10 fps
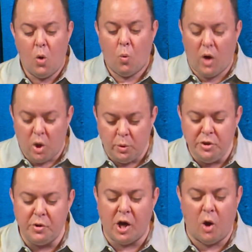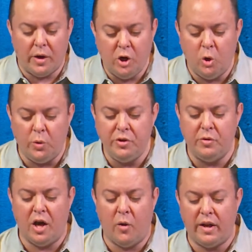Where will you go and who will
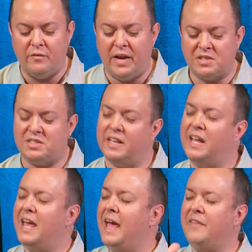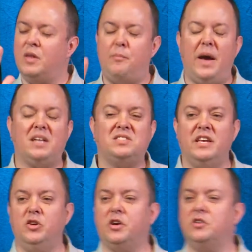you know and invest in? And the best
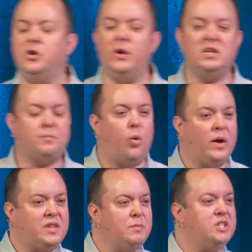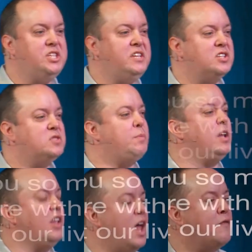thing you can do is point them to Jesus,
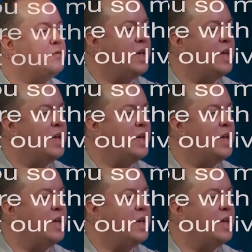but love